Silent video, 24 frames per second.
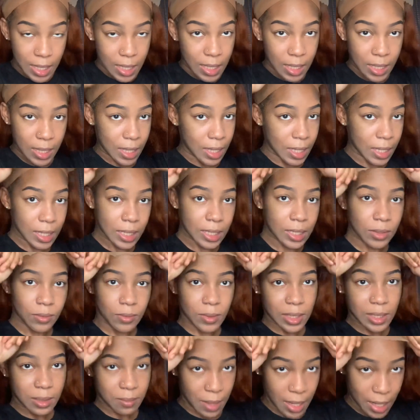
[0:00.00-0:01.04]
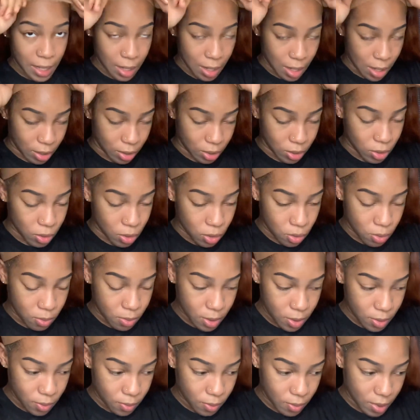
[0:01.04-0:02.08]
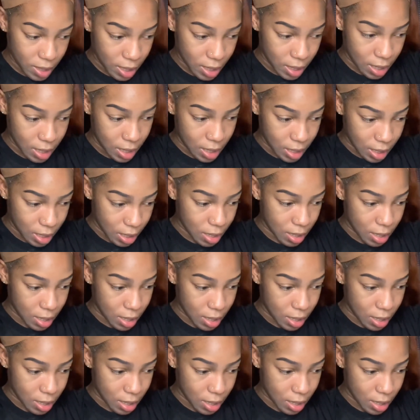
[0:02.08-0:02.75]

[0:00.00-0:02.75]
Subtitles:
This was my October wig.